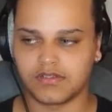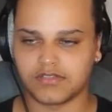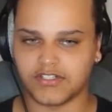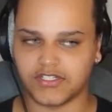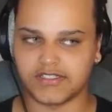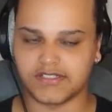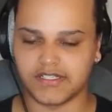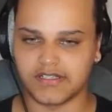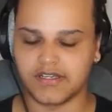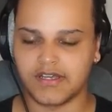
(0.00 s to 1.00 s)
So as you can
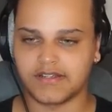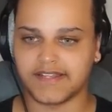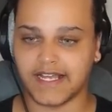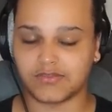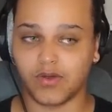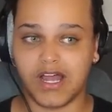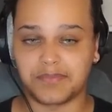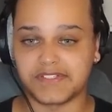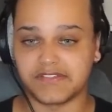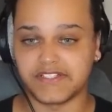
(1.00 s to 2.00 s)
see, that's what
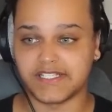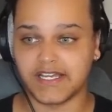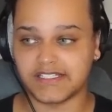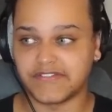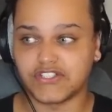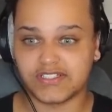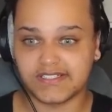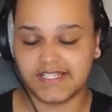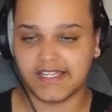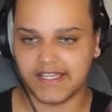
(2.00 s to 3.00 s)
happens if he techs. If he doesn't
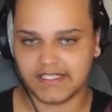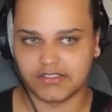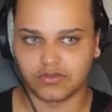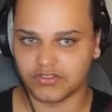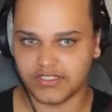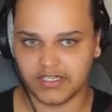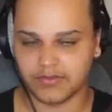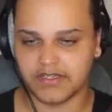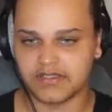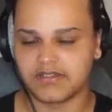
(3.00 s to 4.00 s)
tech, he gets launched
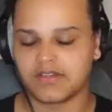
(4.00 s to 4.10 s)
anyway.